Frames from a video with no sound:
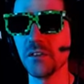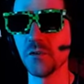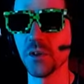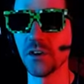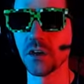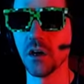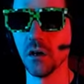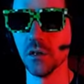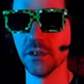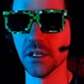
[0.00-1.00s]
is what they're
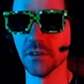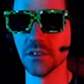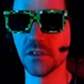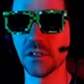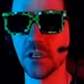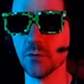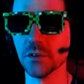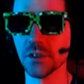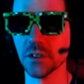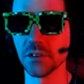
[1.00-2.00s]
called in the sequel
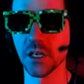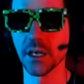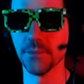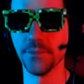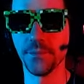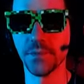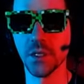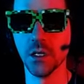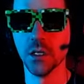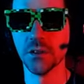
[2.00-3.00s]
to this game.
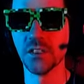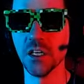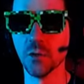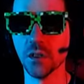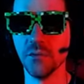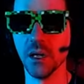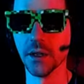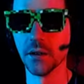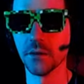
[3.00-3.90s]
The sequel of Mana.